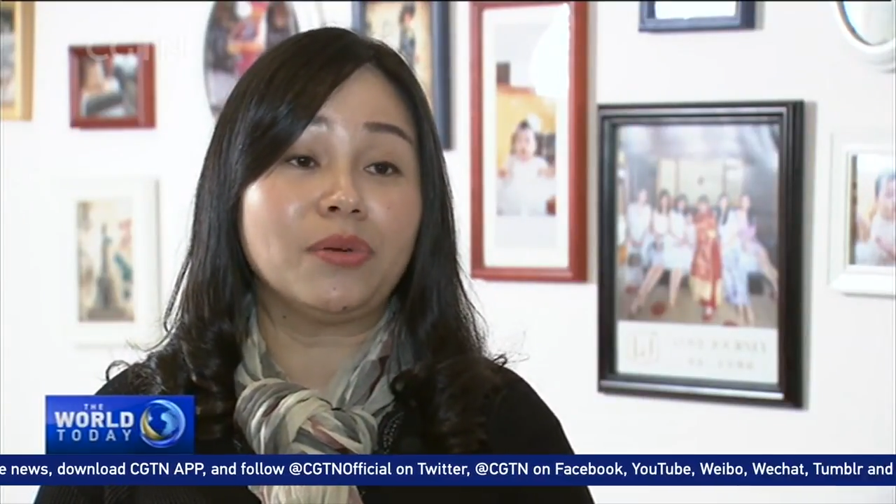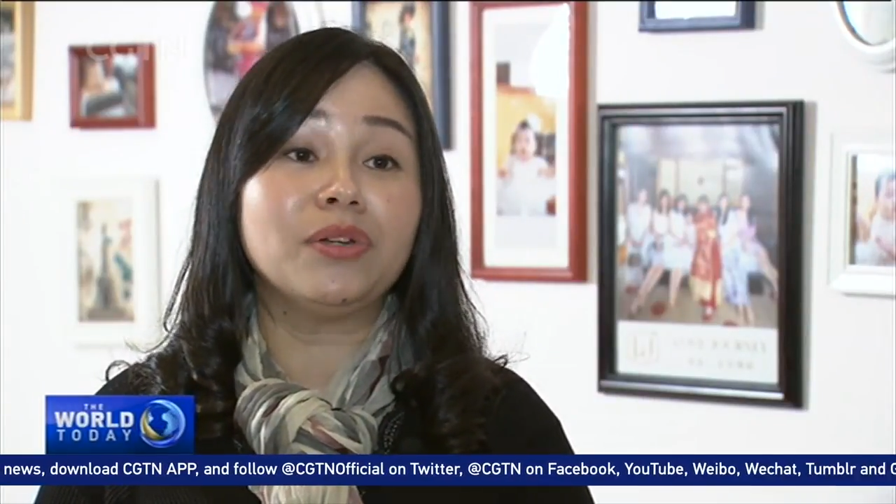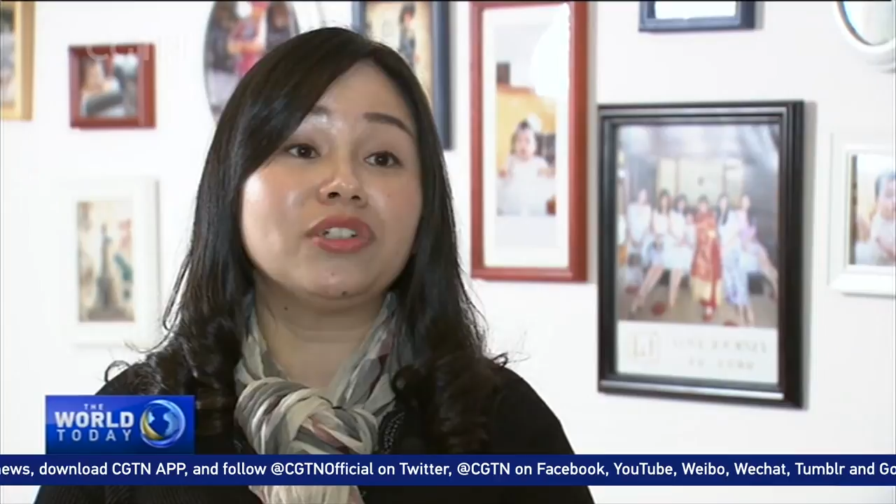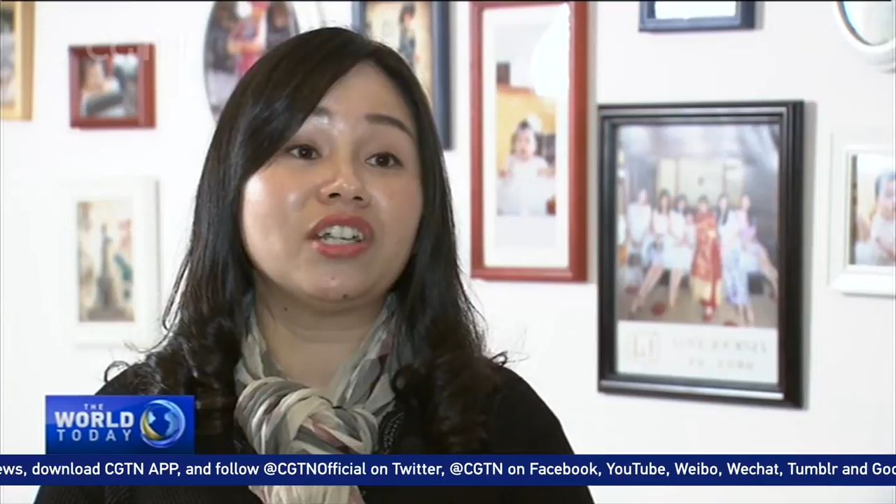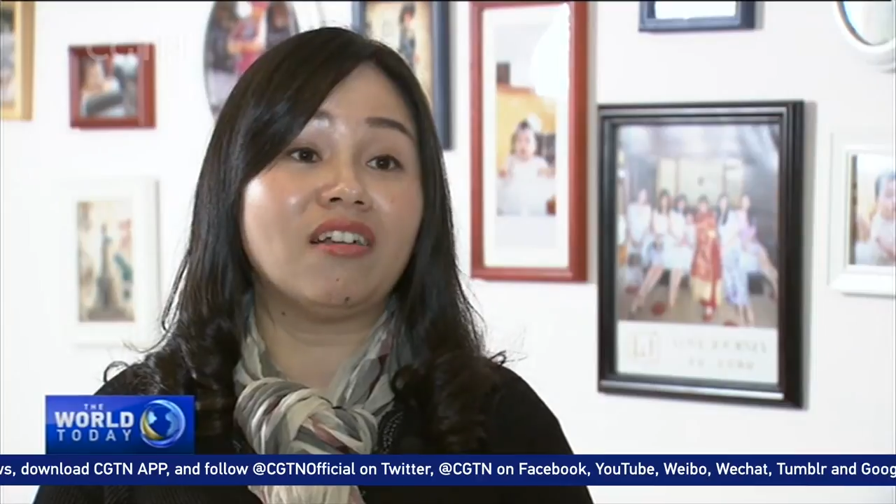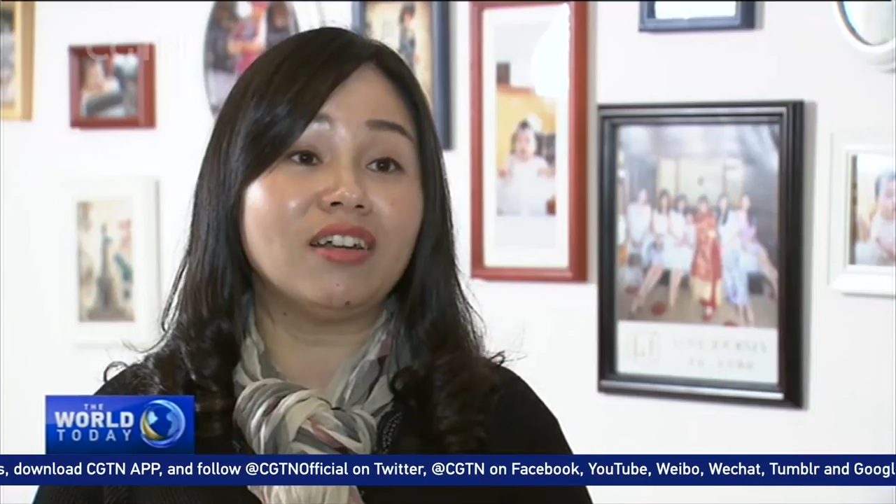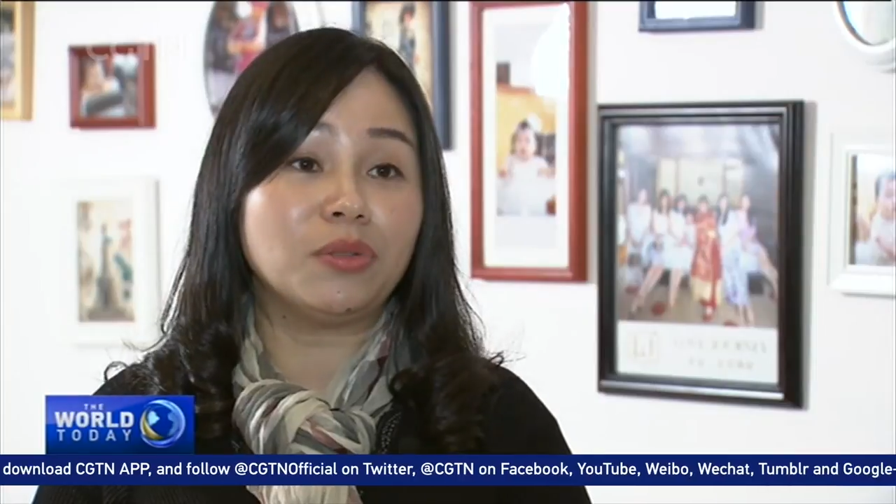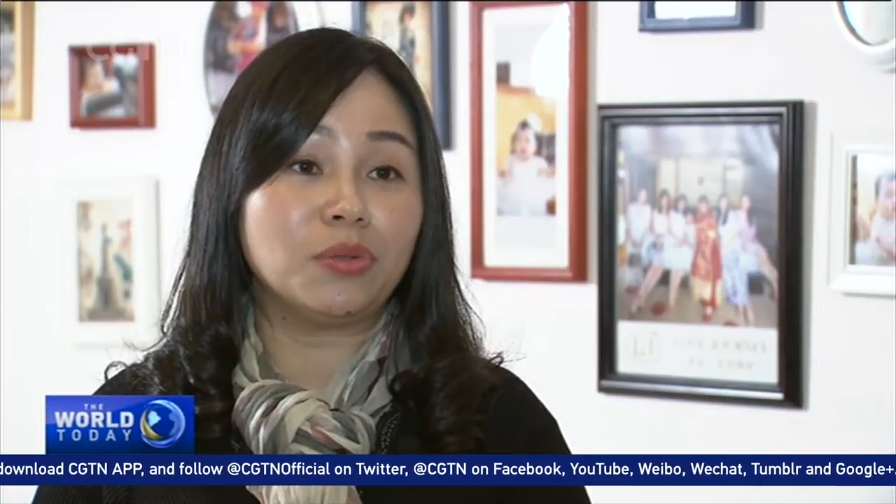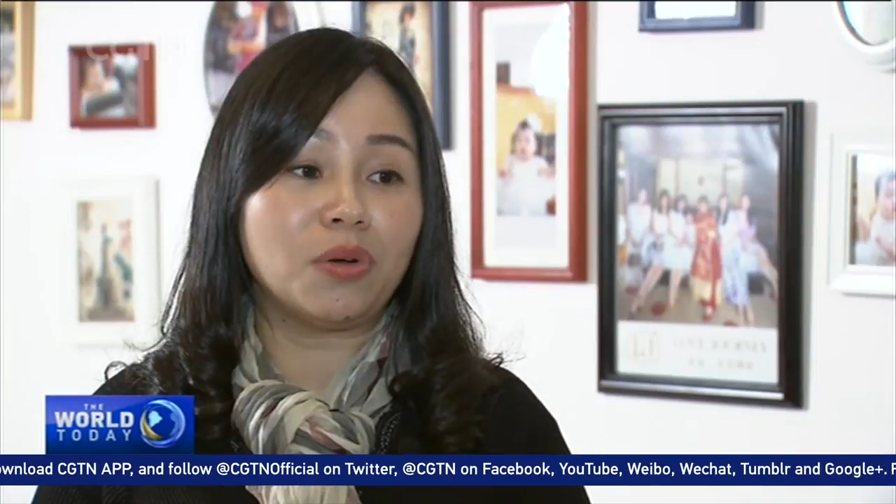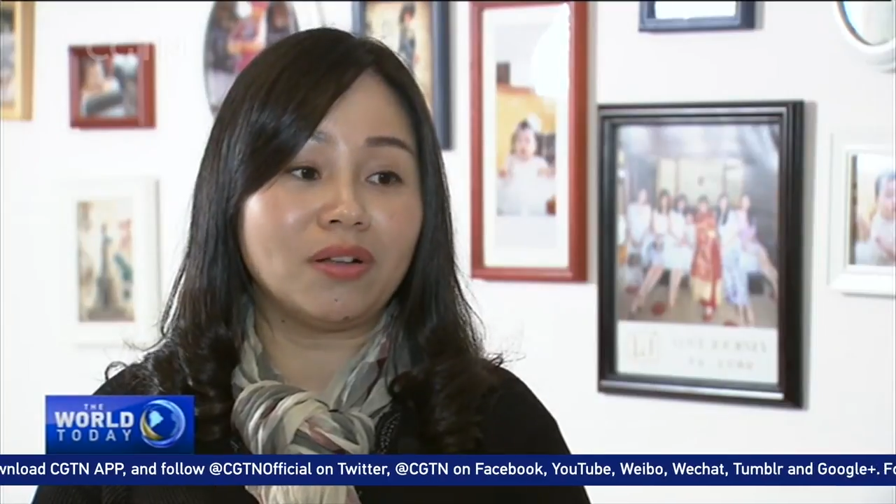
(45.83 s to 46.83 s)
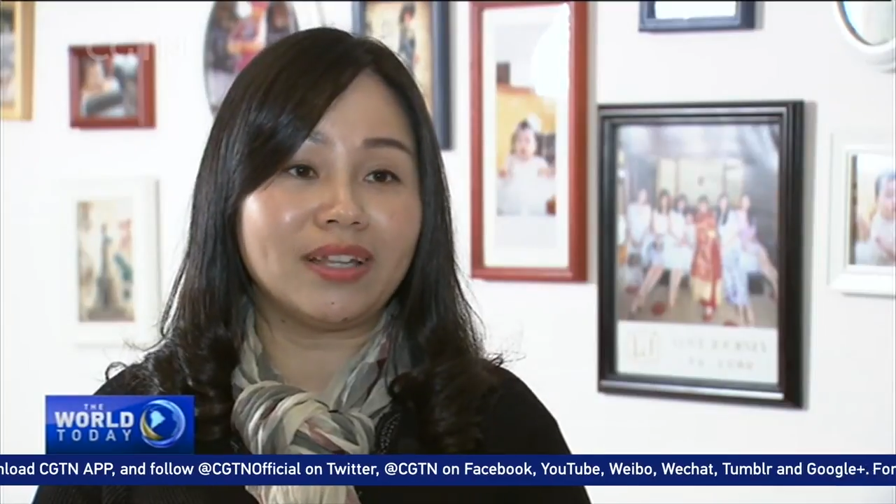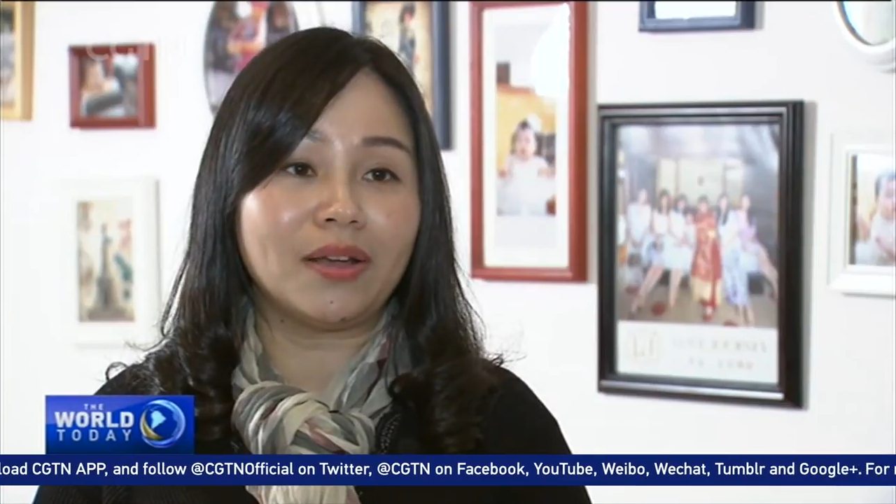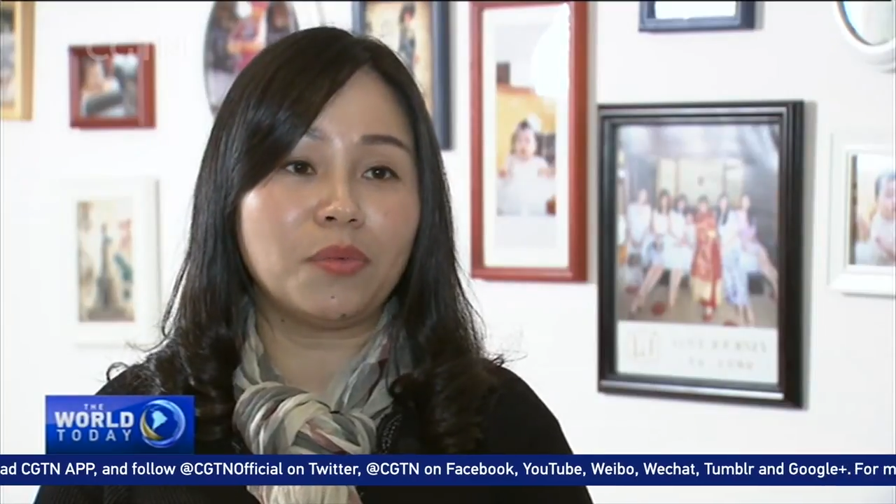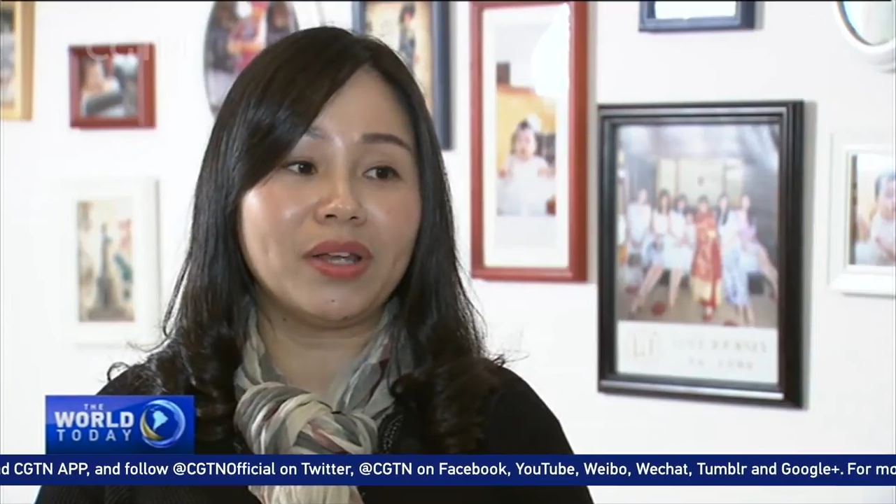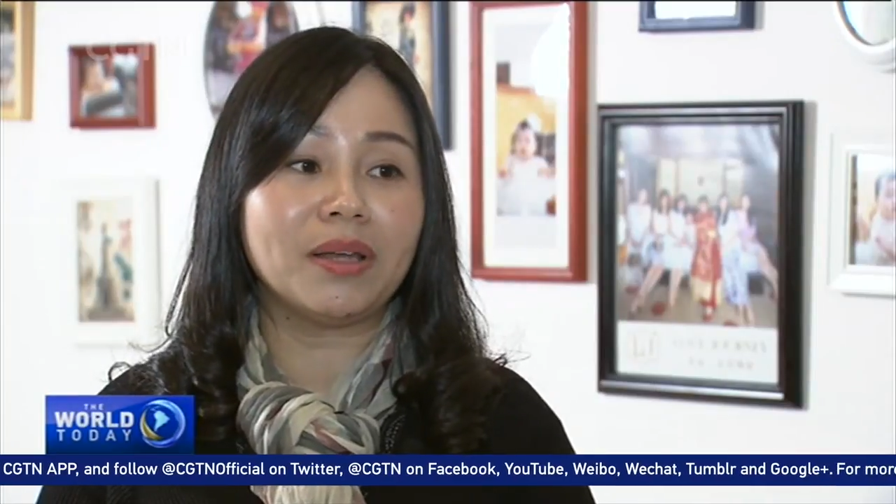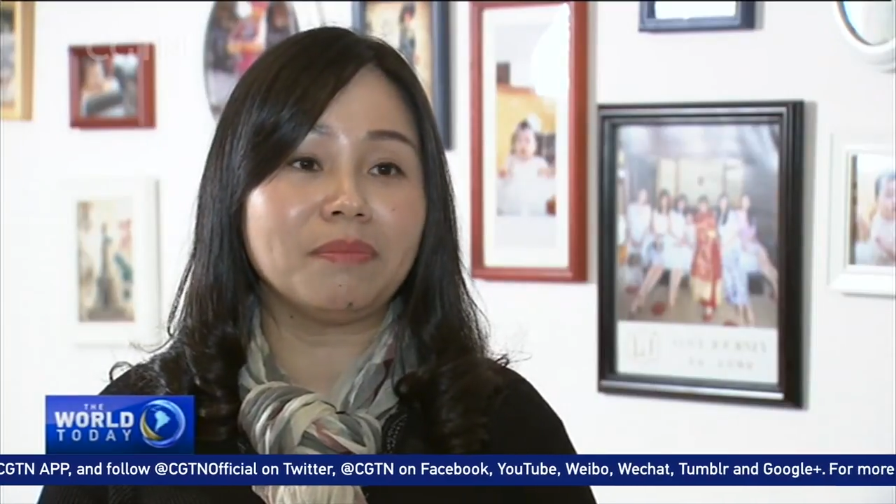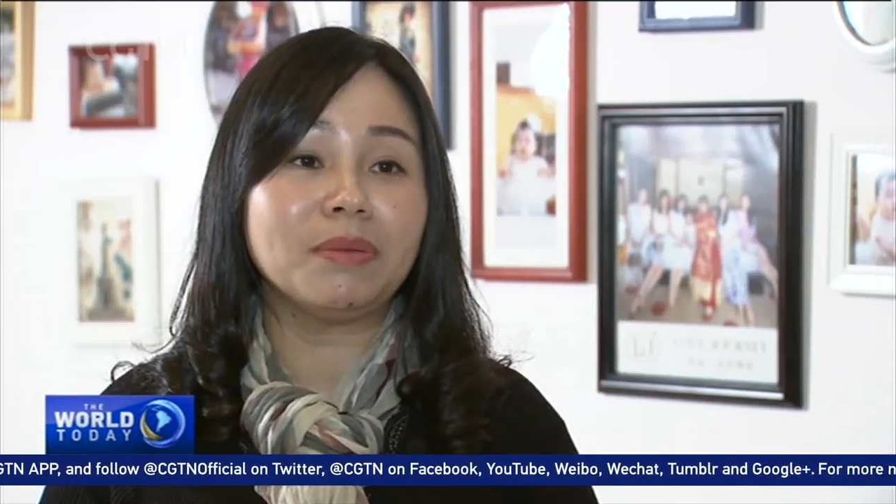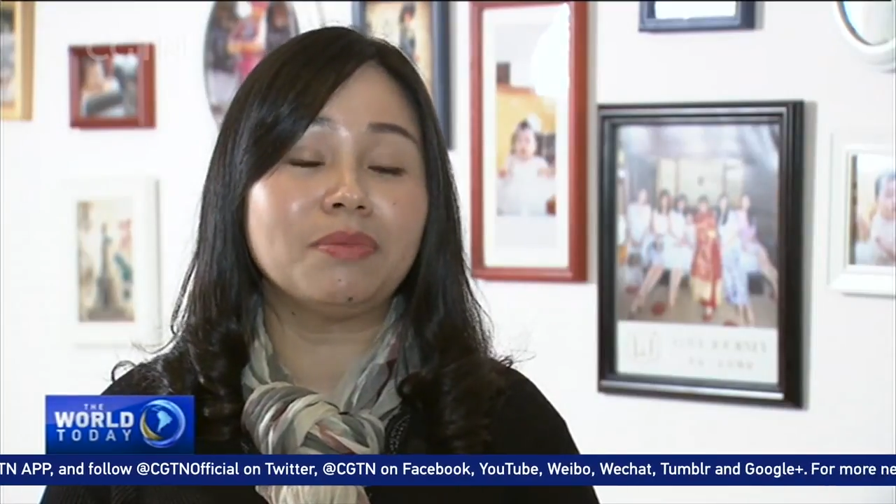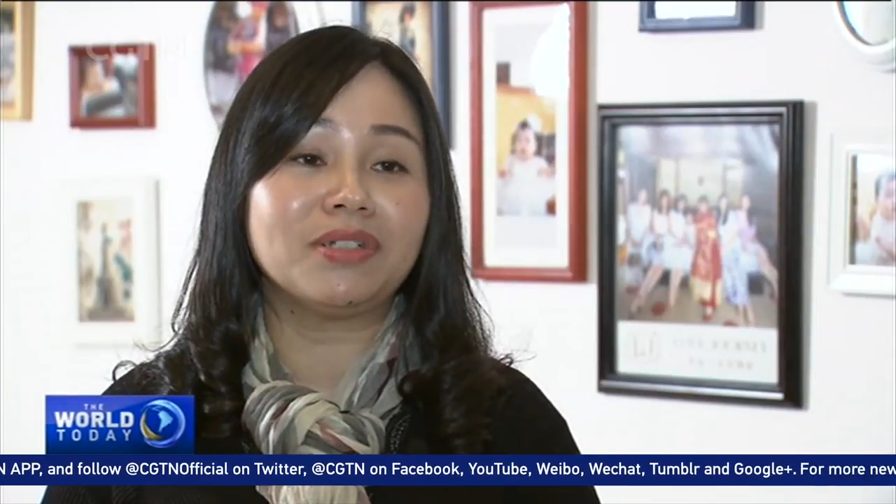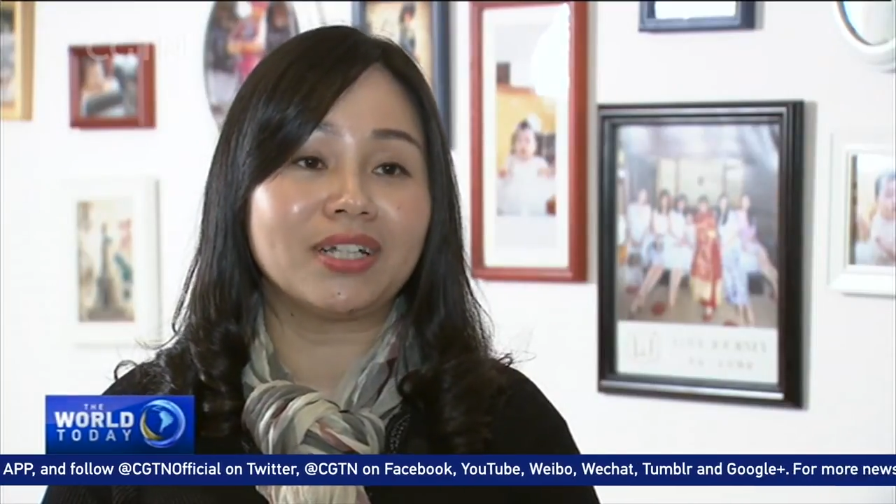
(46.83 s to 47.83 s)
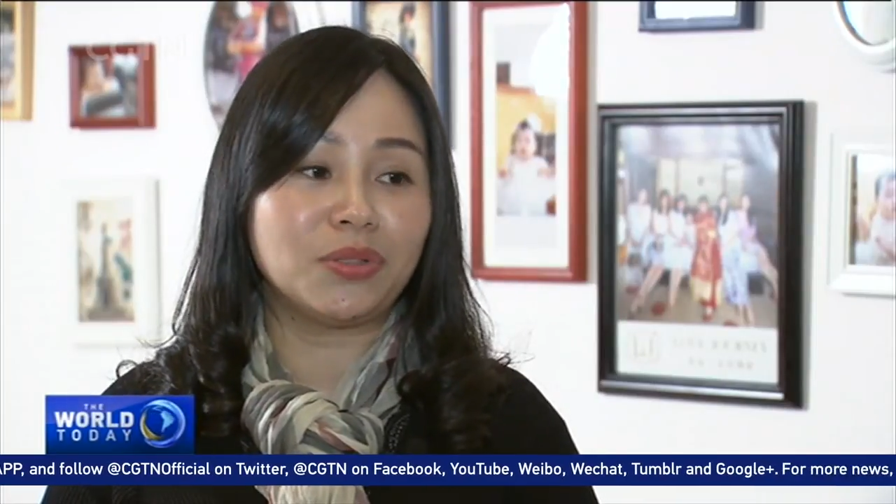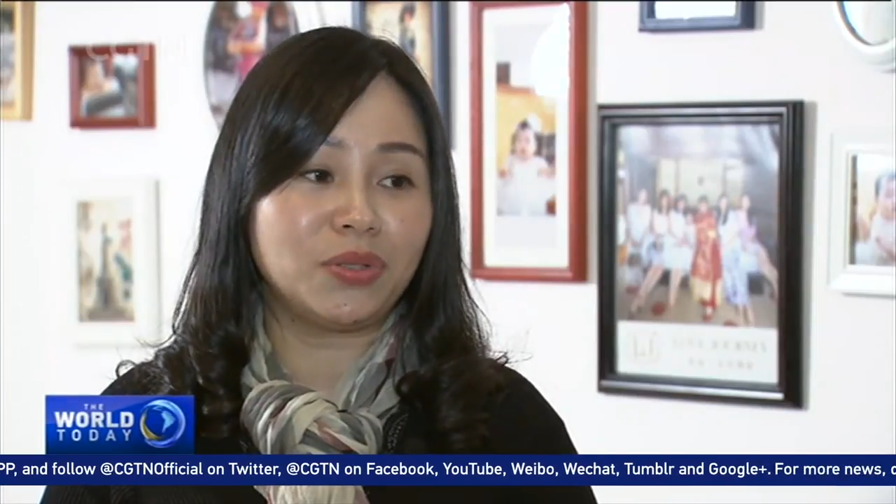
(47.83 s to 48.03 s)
that has almost 20 people in it.